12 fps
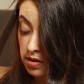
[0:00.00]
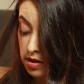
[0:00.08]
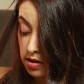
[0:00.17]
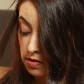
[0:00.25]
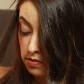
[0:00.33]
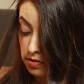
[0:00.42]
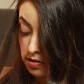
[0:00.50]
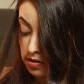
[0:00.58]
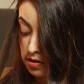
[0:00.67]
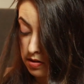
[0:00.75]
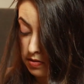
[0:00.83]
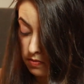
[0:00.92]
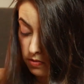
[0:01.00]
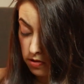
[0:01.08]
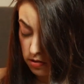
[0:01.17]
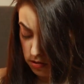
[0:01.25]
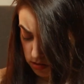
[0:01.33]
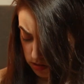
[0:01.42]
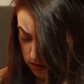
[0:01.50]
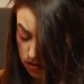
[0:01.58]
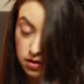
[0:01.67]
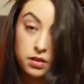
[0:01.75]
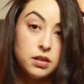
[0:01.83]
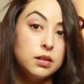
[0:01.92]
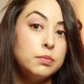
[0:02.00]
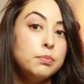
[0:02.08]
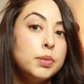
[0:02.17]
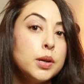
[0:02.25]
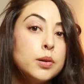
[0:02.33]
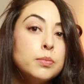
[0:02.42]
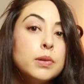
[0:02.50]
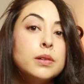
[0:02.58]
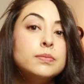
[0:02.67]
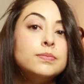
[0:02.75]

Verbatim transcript: Down and inward. Boom.